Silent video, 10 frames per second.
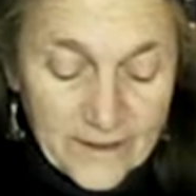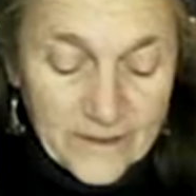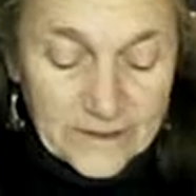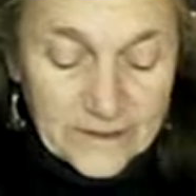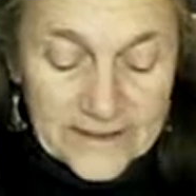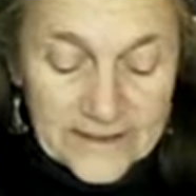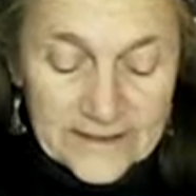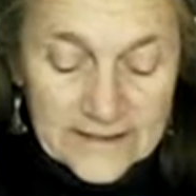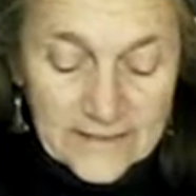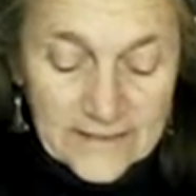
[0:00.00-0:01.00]
will lead
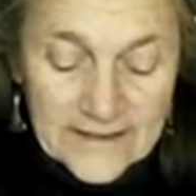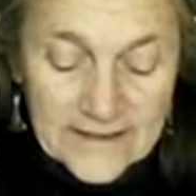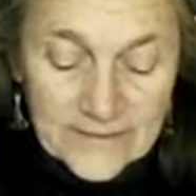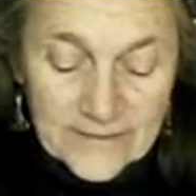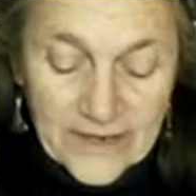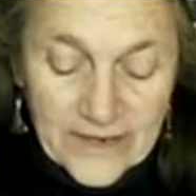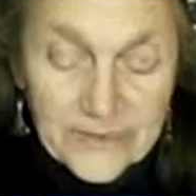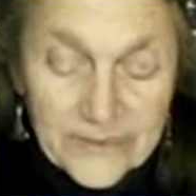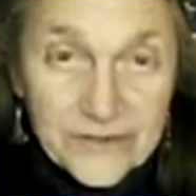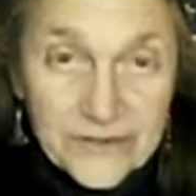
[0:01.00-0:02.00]
to the best way to
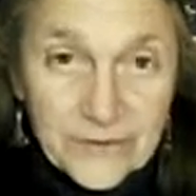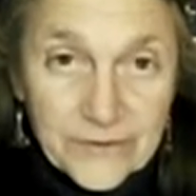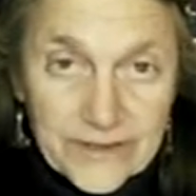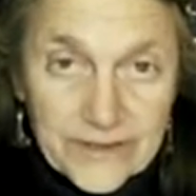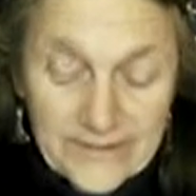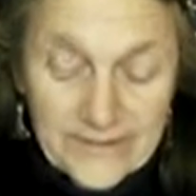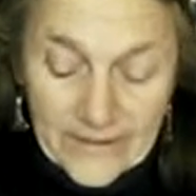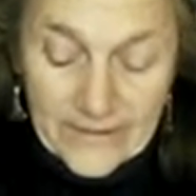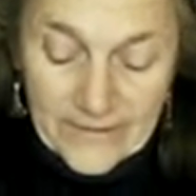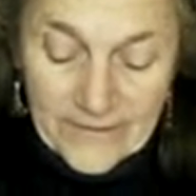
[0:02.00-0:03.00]
ensure the
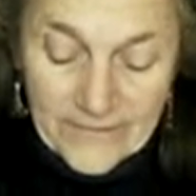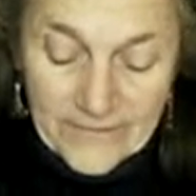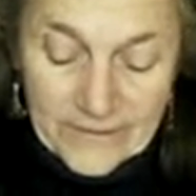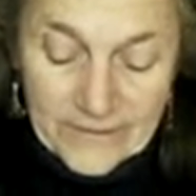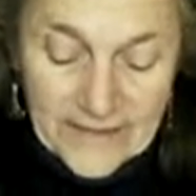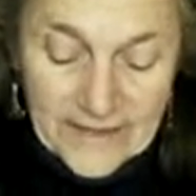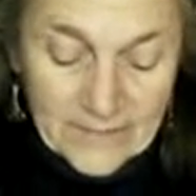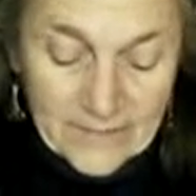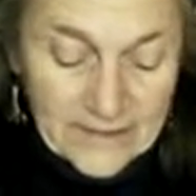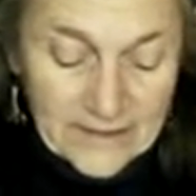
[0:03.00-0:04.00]
development of human
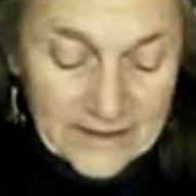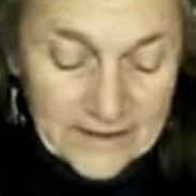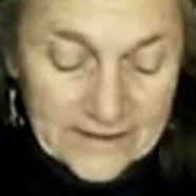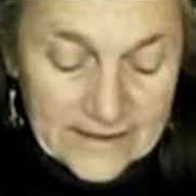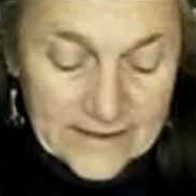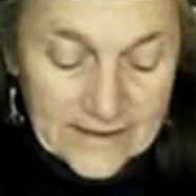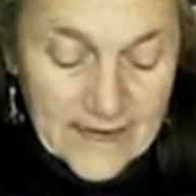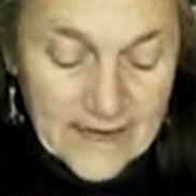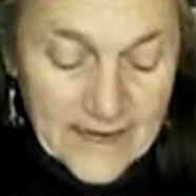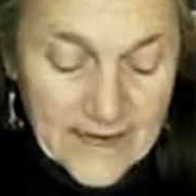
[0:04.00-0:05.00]
capabilities.
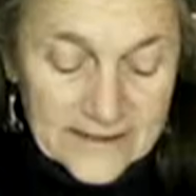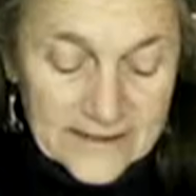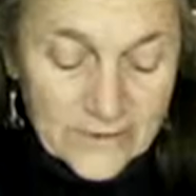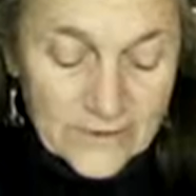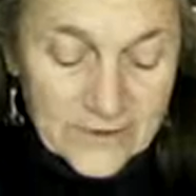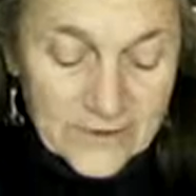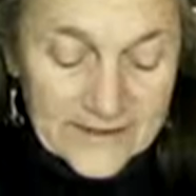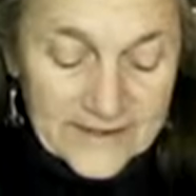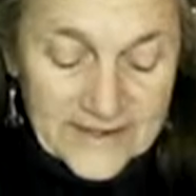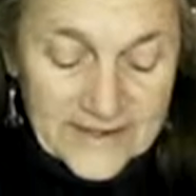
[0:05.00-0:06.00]
As the world's
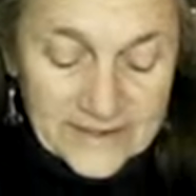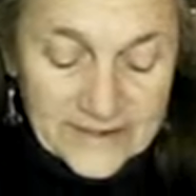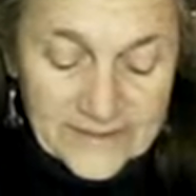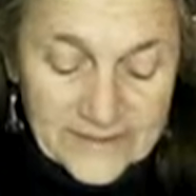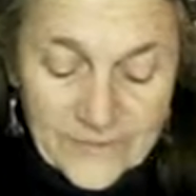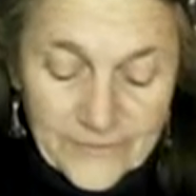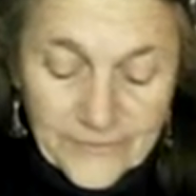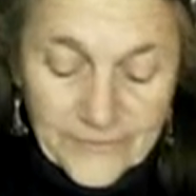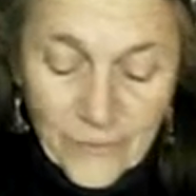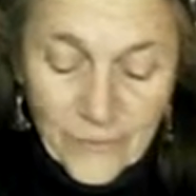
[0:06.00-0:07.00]
nations move
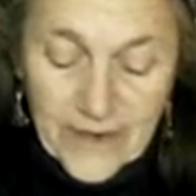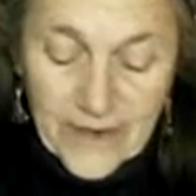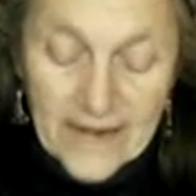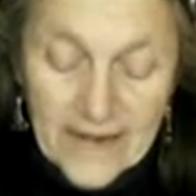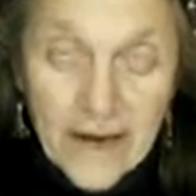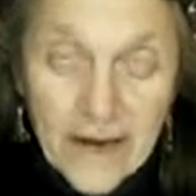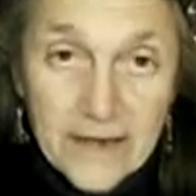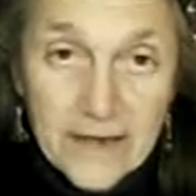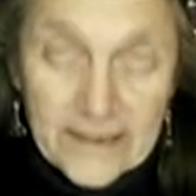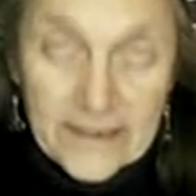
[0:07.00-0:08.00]
toward a
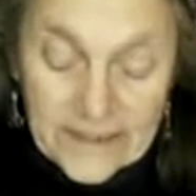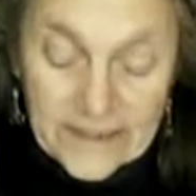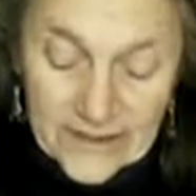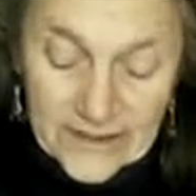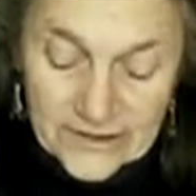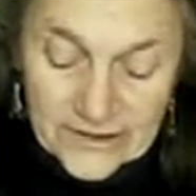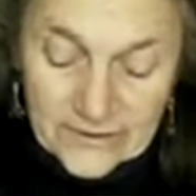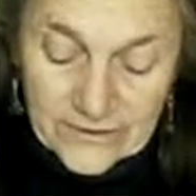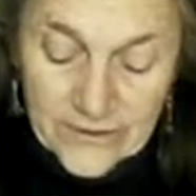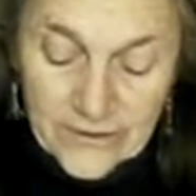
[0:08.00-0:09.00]

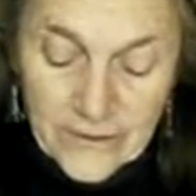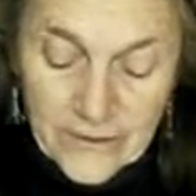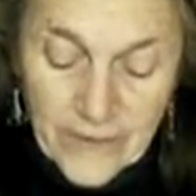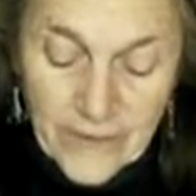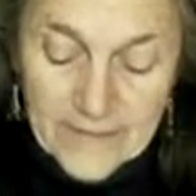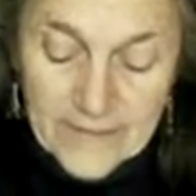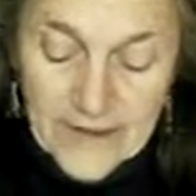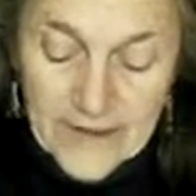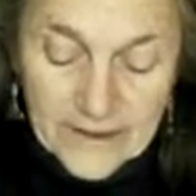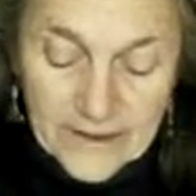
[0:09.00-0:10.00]
non-ideological,
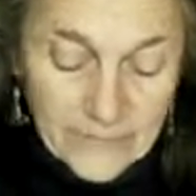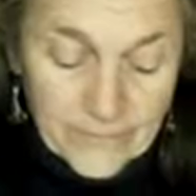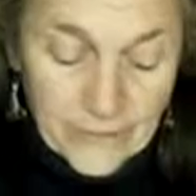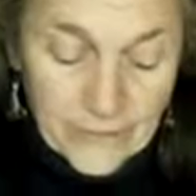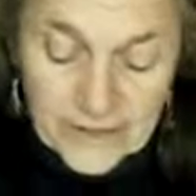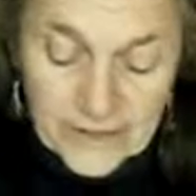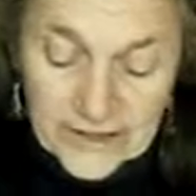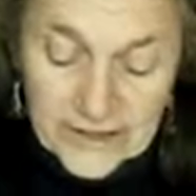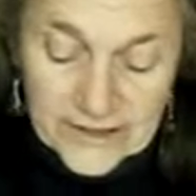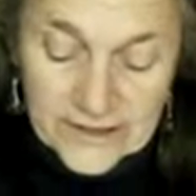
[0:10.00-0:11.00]
pragmatic approach
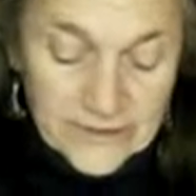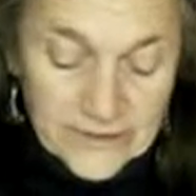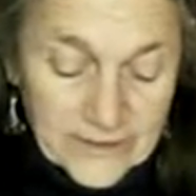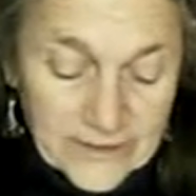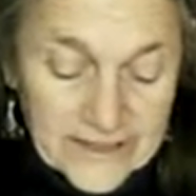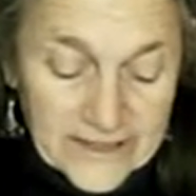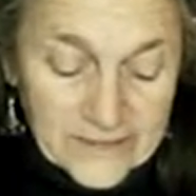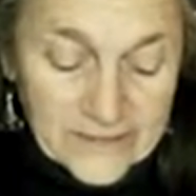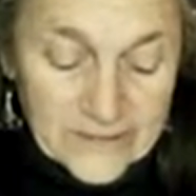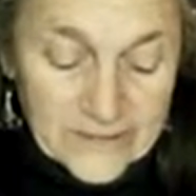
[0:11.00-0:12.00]
to the
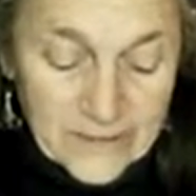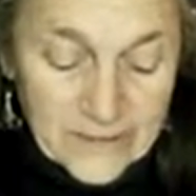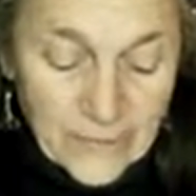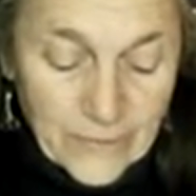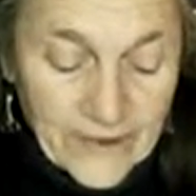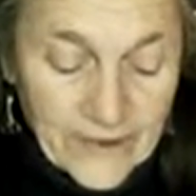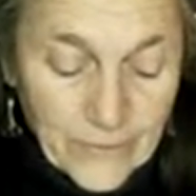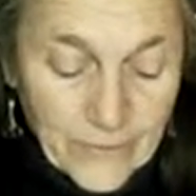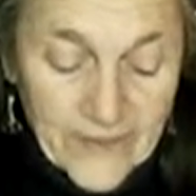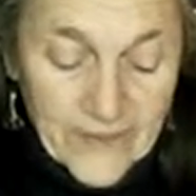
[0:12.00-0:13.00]
relation between
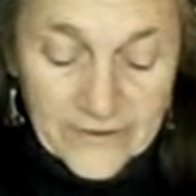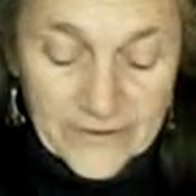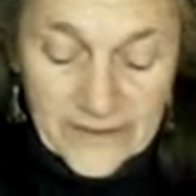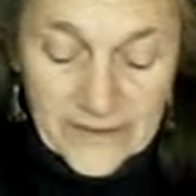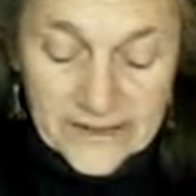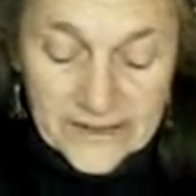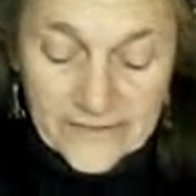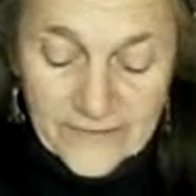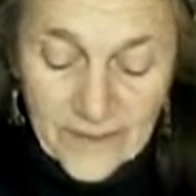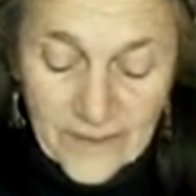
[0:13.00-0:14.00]
private creation
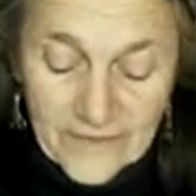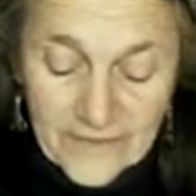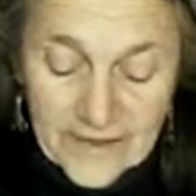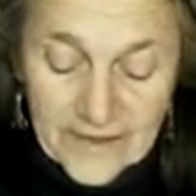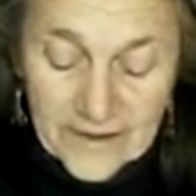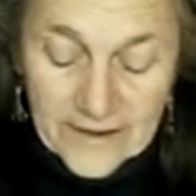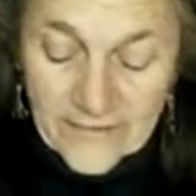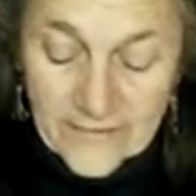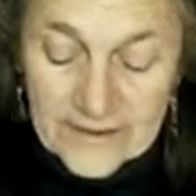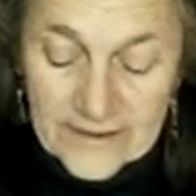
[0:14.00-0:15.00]
of wealth and
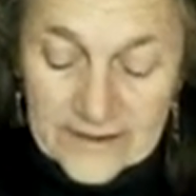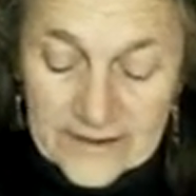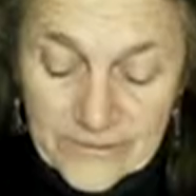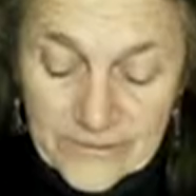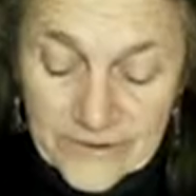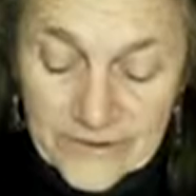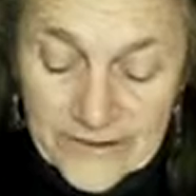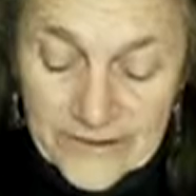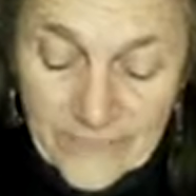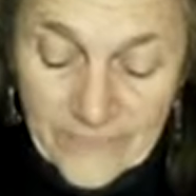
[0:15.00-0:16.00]
government distribution
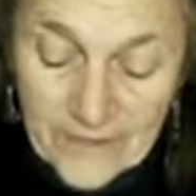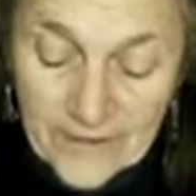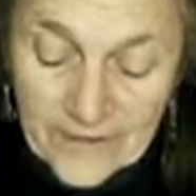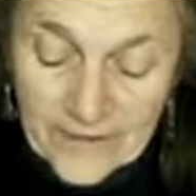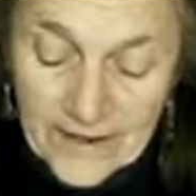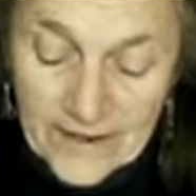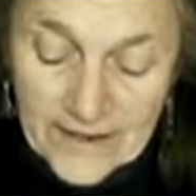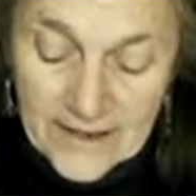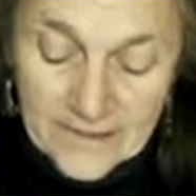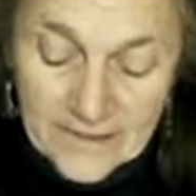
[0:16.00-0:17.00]
of wealth,
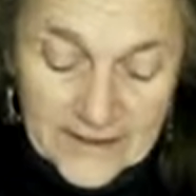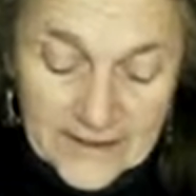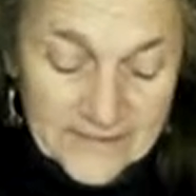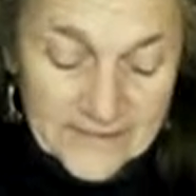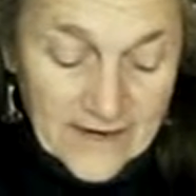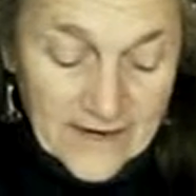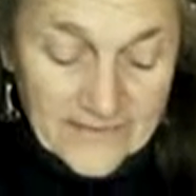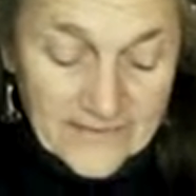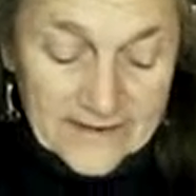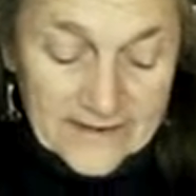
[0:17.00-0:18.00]
it becomes
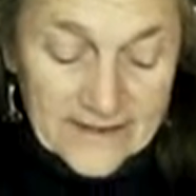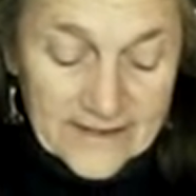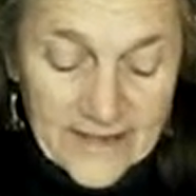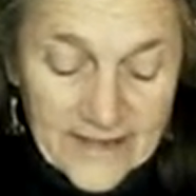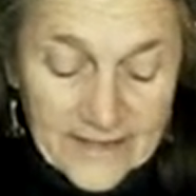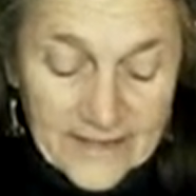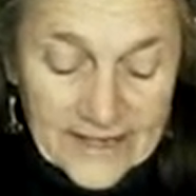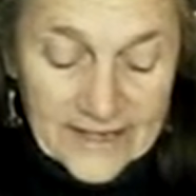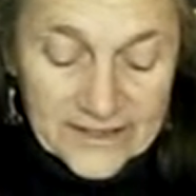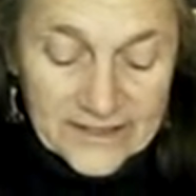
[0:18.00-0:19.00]
obvious that every
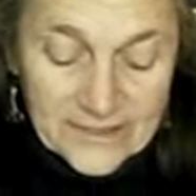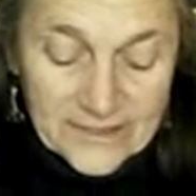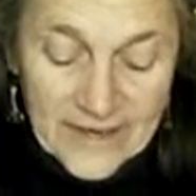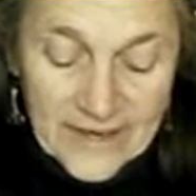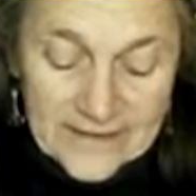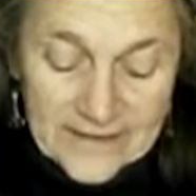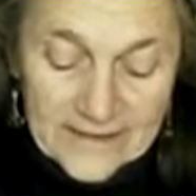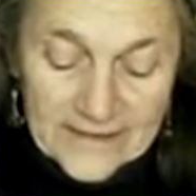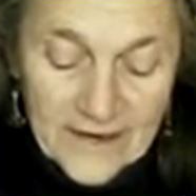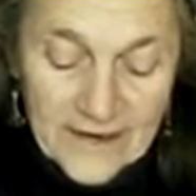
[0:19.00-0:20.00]
nation depends
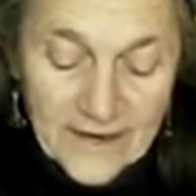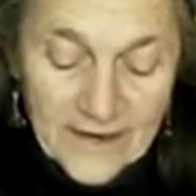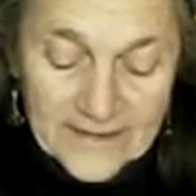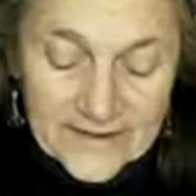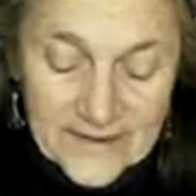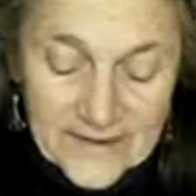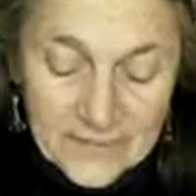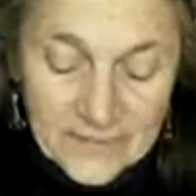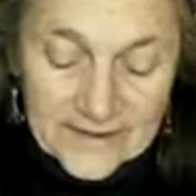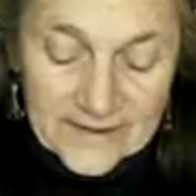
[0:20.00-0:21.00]
on the
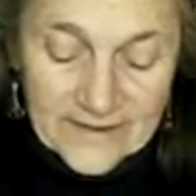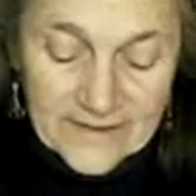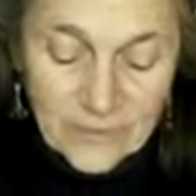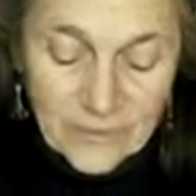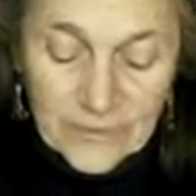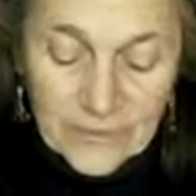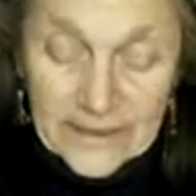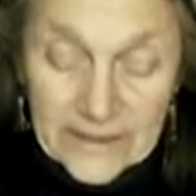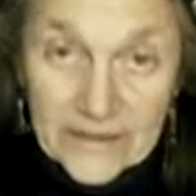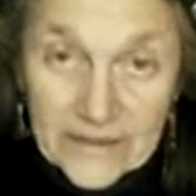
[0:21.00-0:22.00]
temperance of both
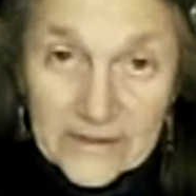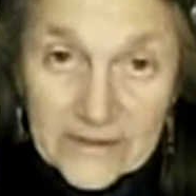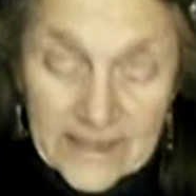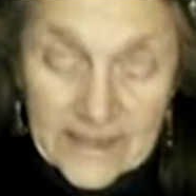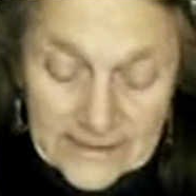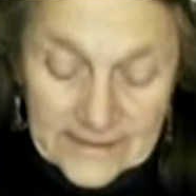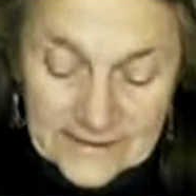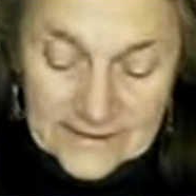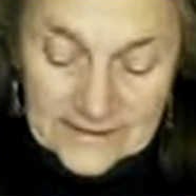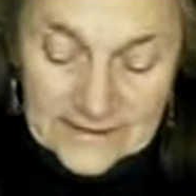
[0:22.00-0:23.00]
leaders and
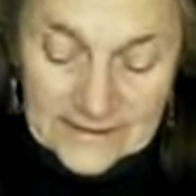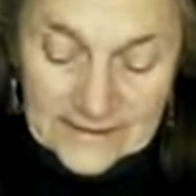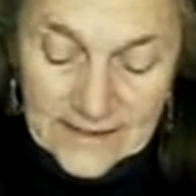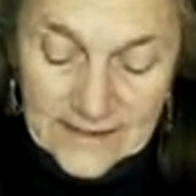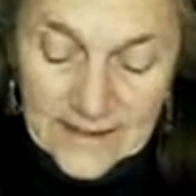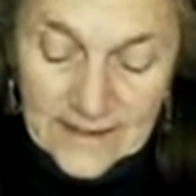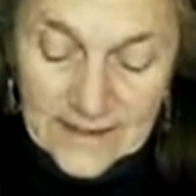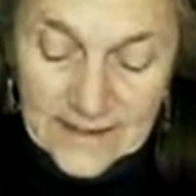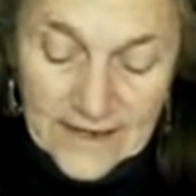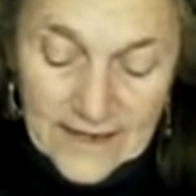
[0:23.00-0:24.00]
citizens.
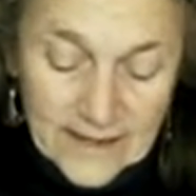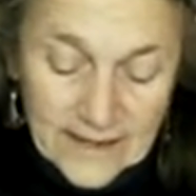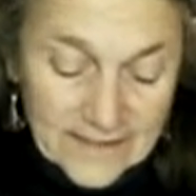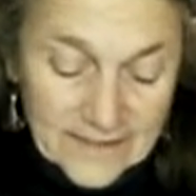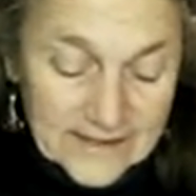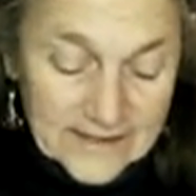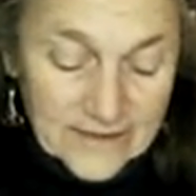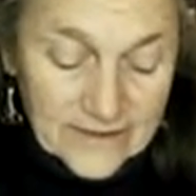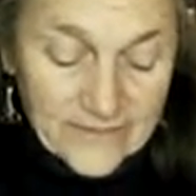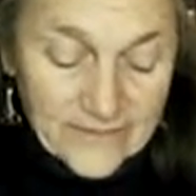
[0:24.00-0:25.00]
The economic
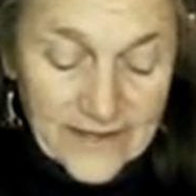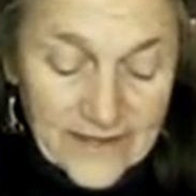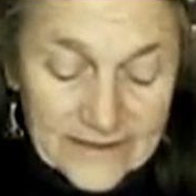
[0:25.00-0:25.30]
sector of any